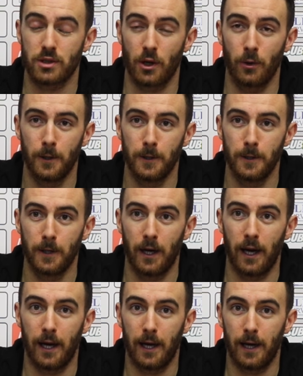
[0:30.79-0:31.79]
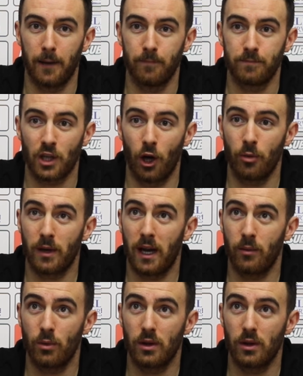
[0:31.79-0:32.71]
So it's a home game.